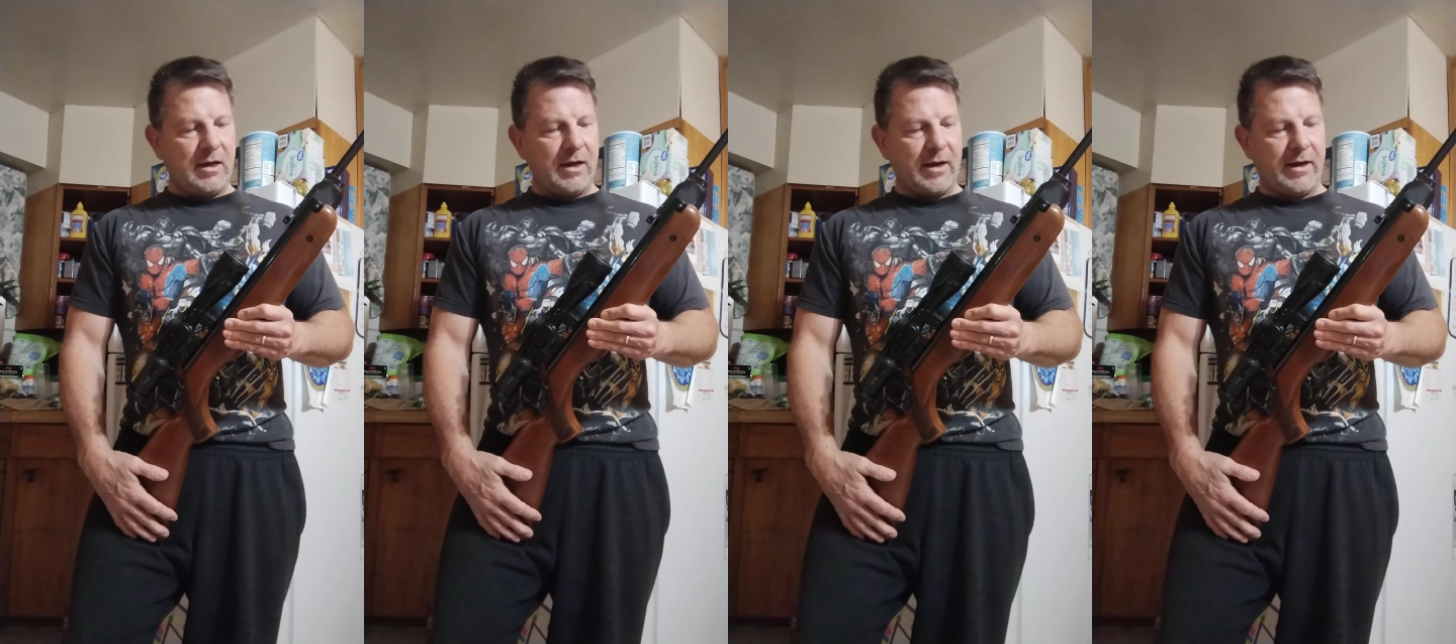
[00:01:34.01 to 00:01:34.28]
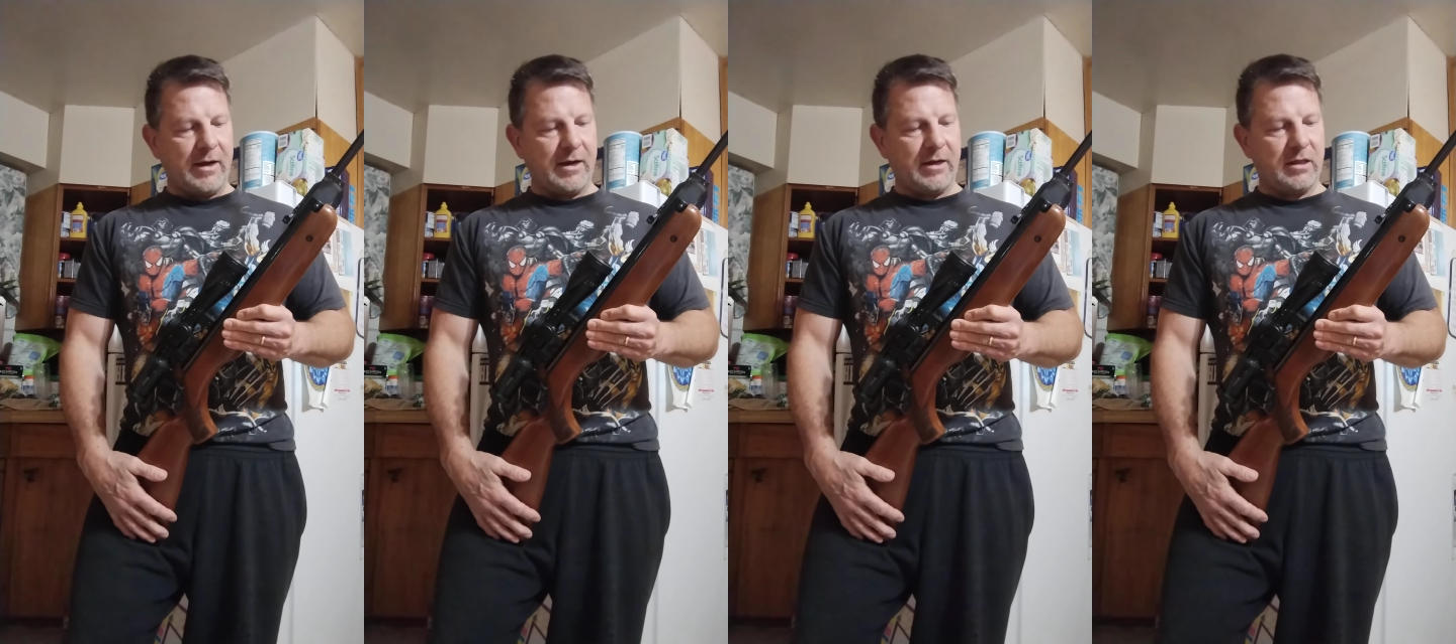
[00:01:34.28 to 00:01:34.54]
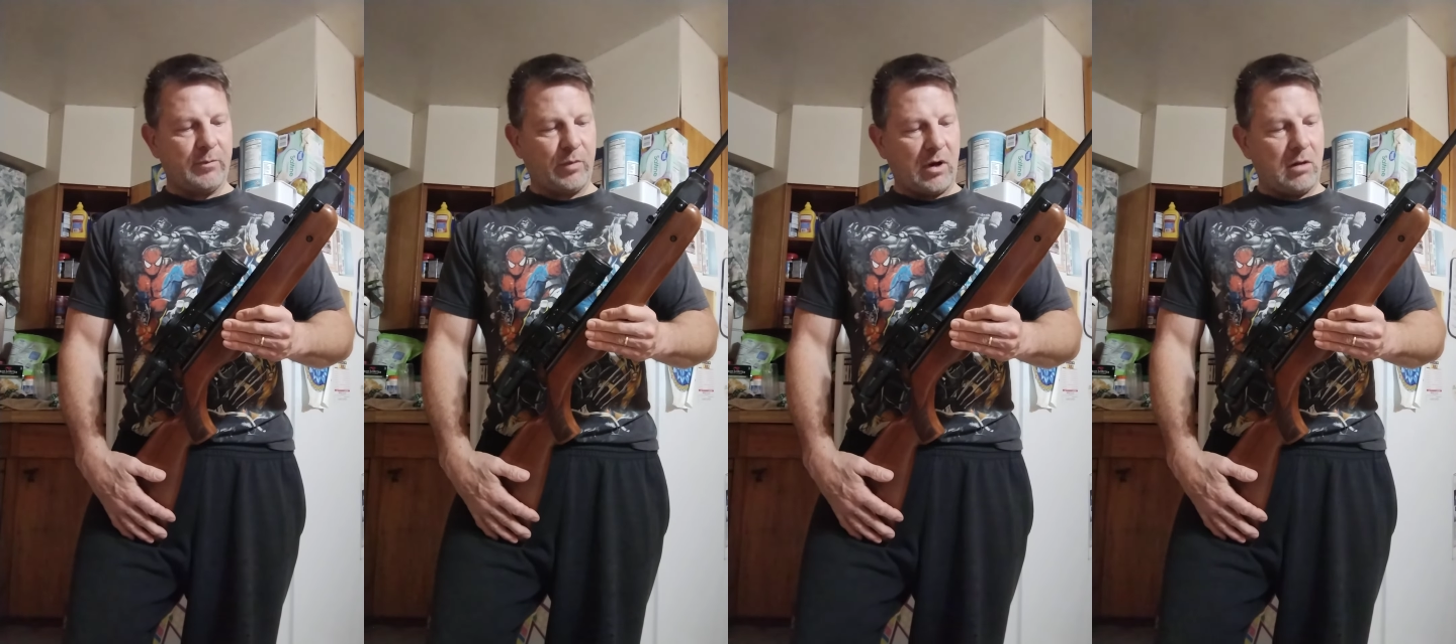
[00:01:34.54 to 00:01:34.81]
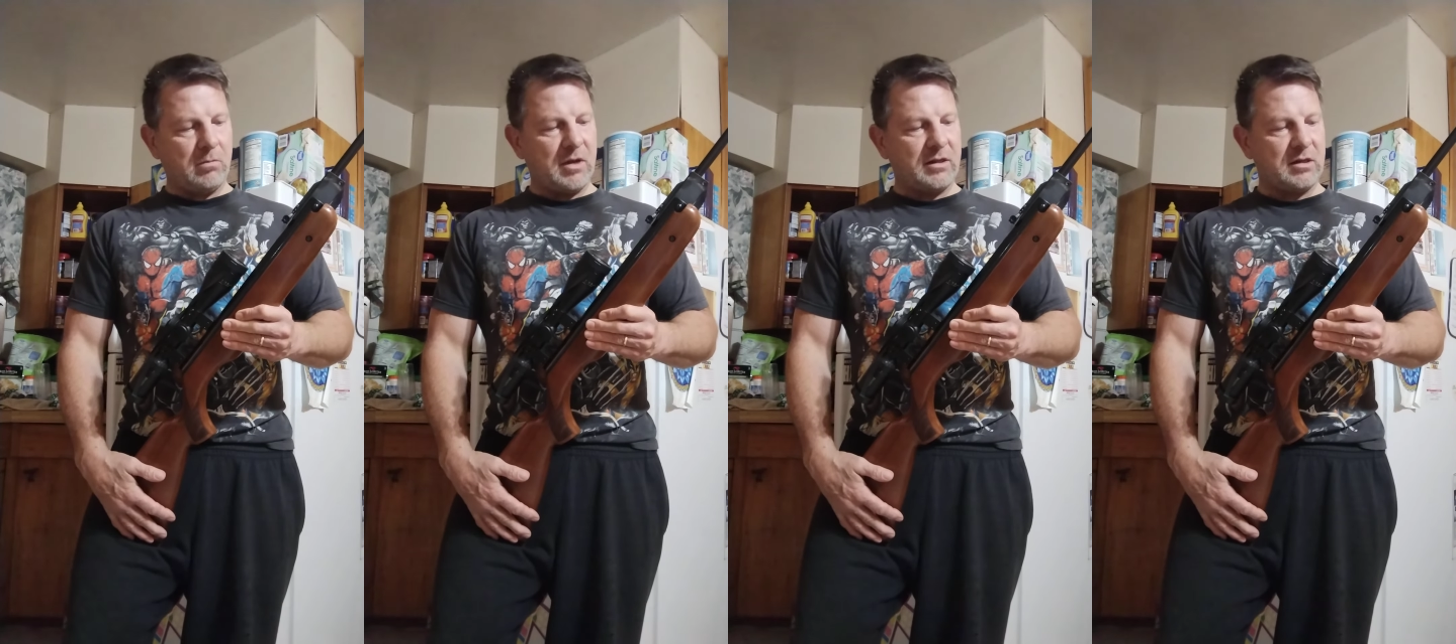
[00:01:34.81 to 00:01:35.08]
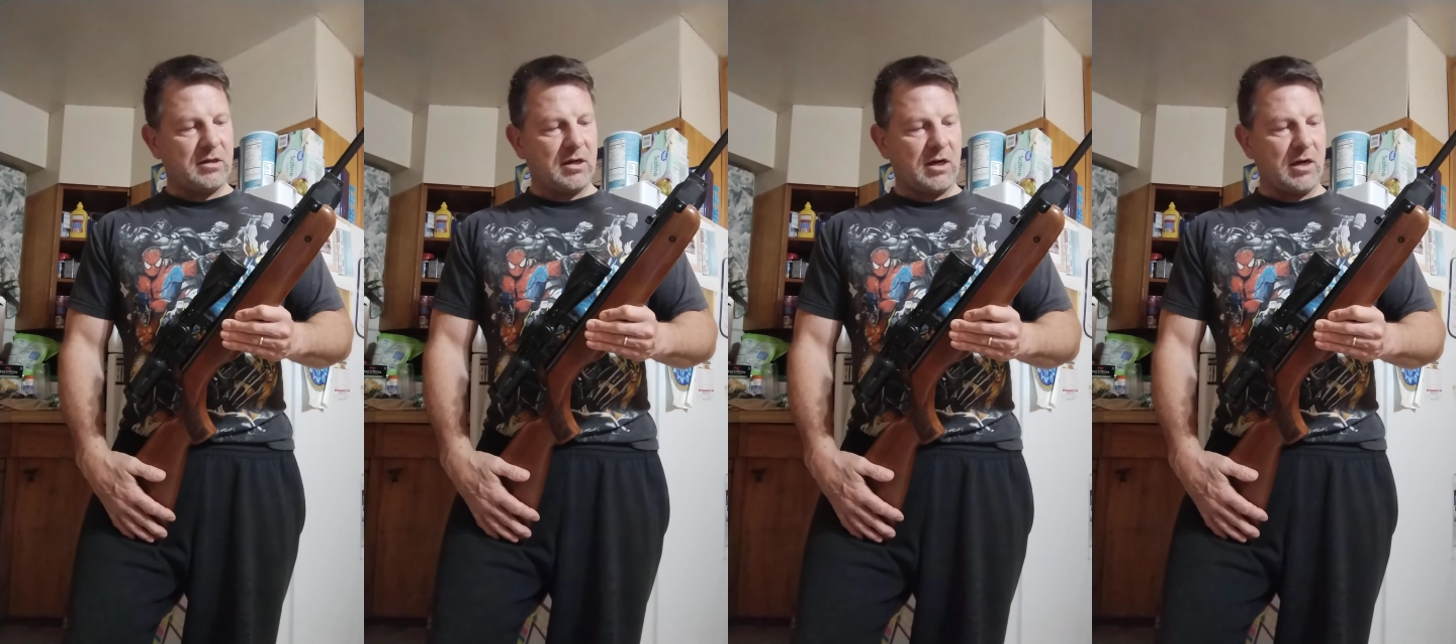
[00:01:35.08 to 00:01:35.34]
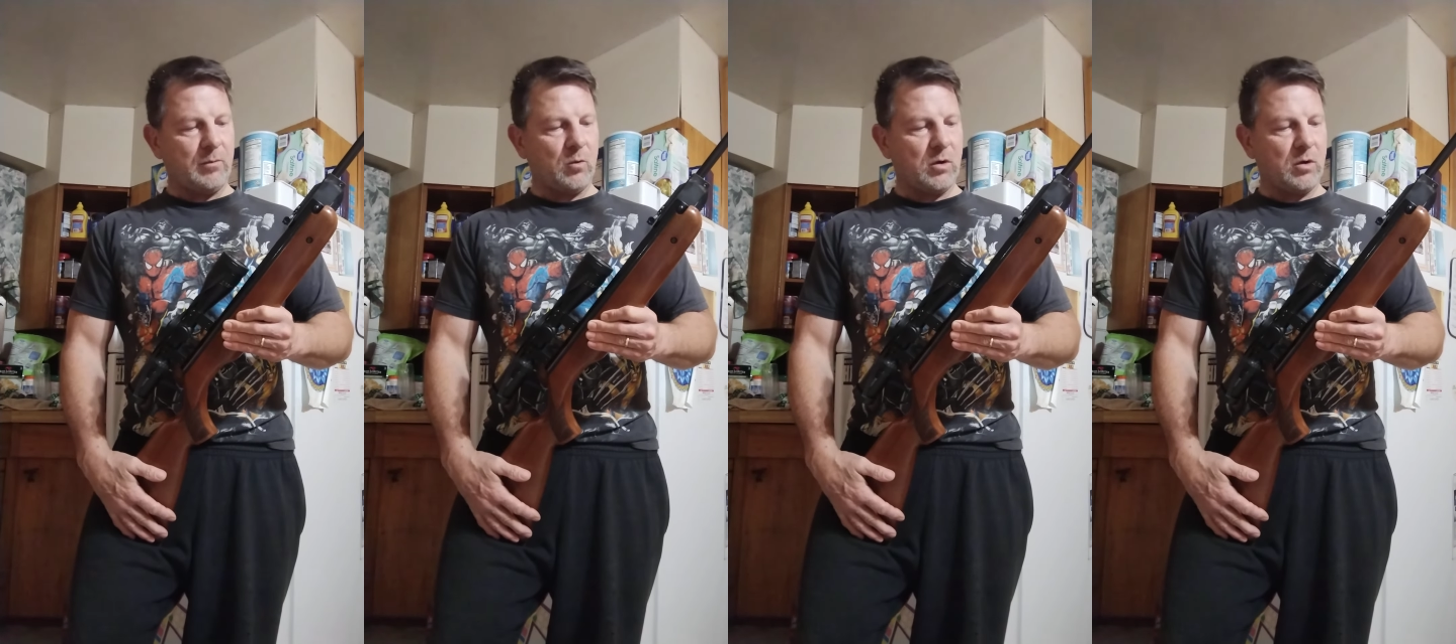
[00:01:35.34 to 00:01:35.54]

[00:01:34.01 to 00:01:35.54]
And the problem at the time